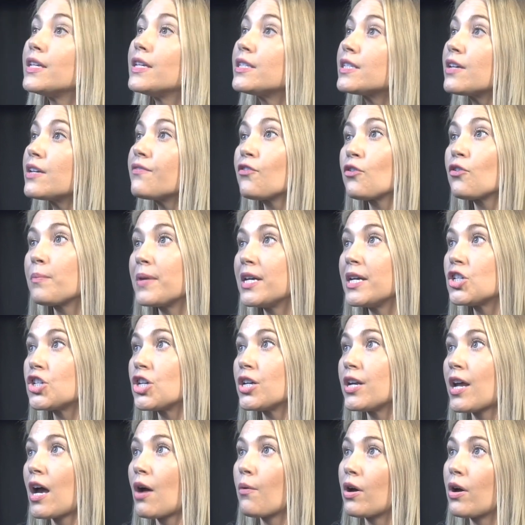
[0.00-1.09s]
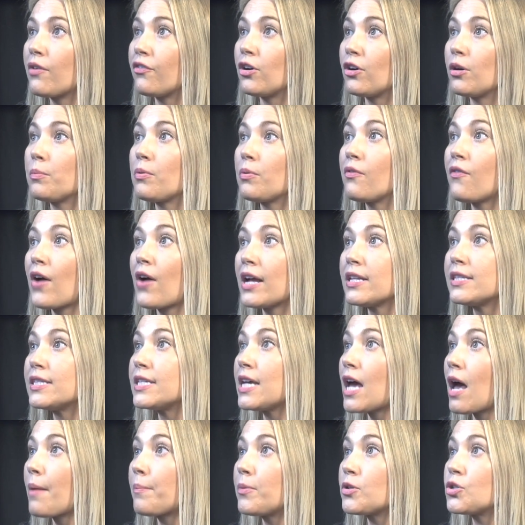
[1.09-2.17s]
This information, however, provides
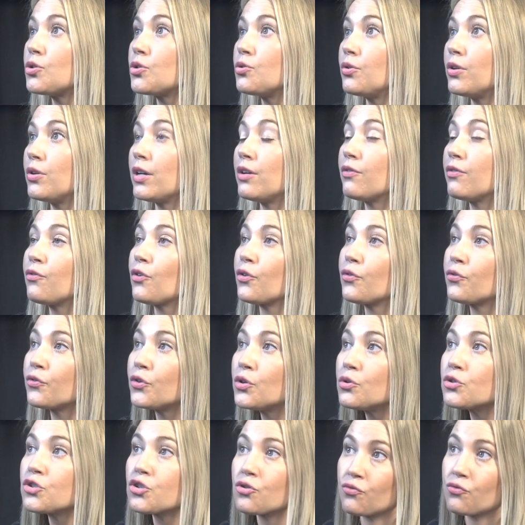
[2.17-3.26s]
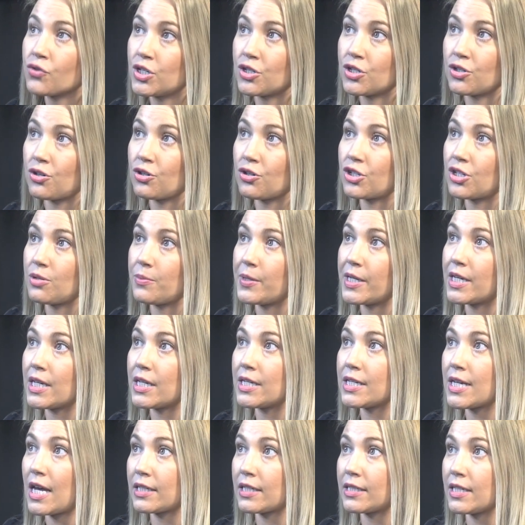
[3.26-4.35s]
the opportunity for future research to be
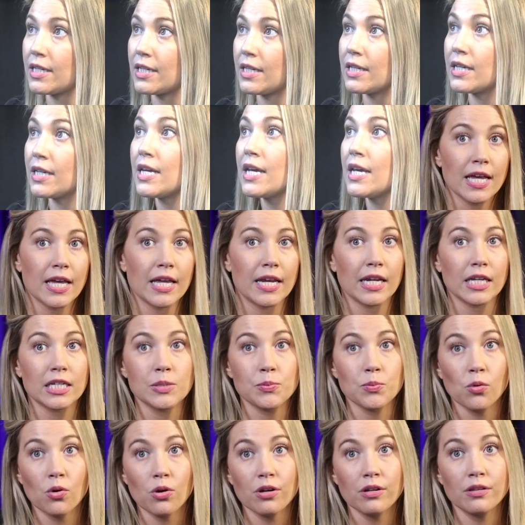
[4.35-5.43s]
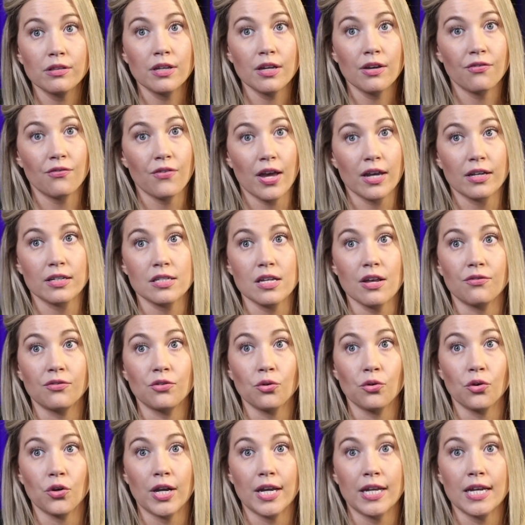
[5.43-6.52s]
conducted in exploring the effects of
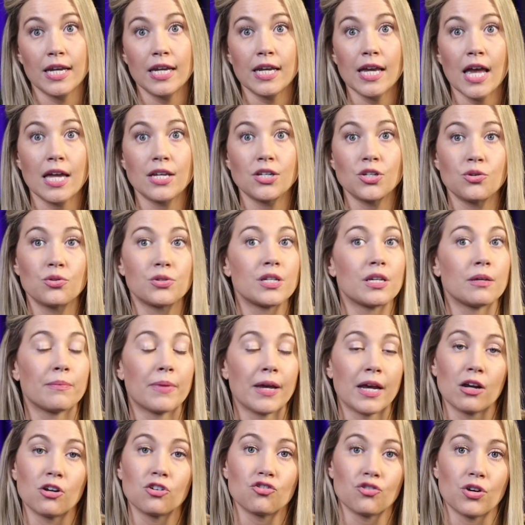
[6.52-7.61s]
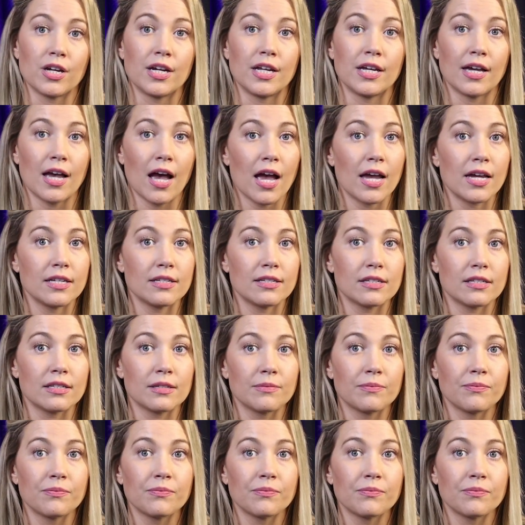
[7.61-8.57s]
creating and using parent training guides.